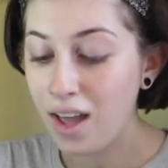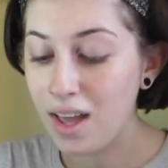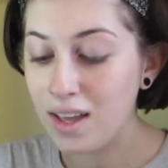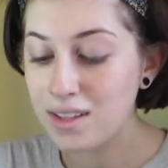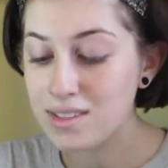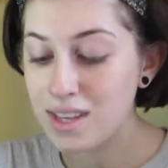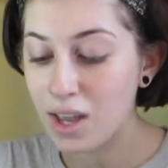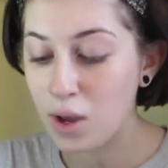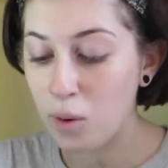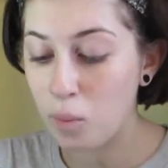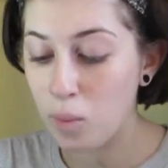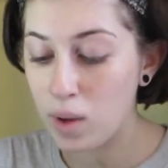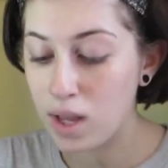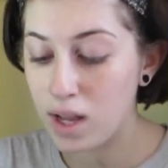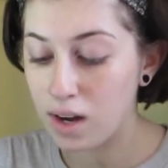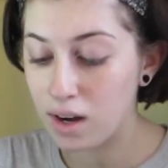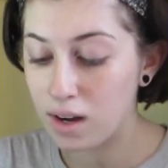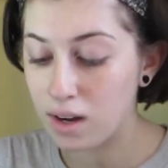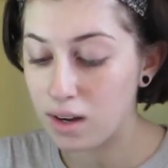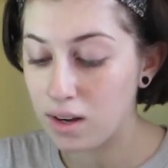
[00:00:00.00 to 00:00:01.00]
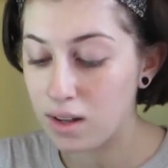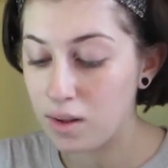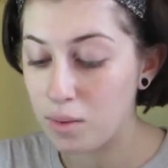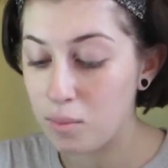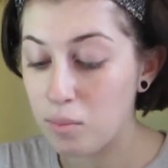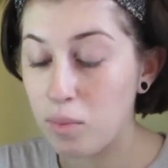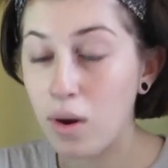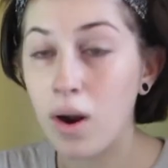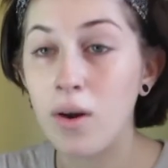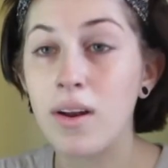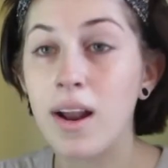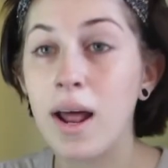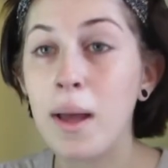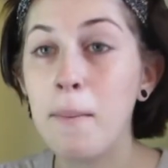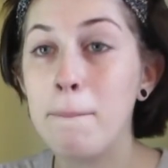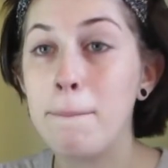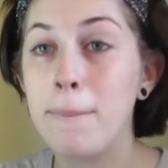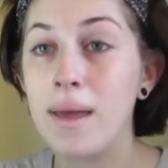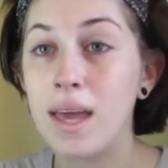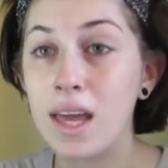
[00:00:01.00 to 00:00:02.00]
It's like weird. Bro, did I
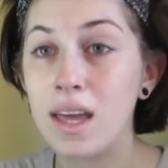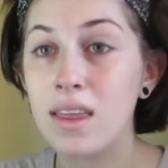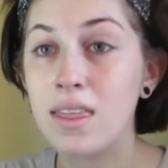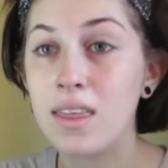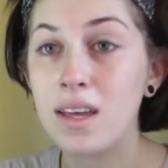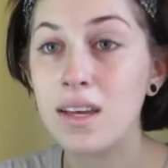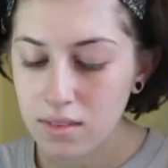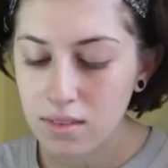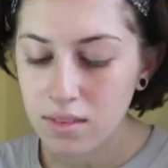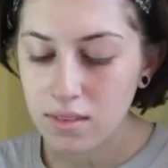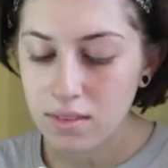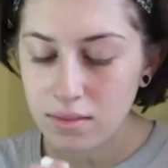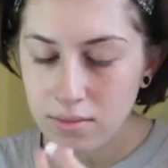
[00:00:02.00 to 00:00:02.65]
bake this?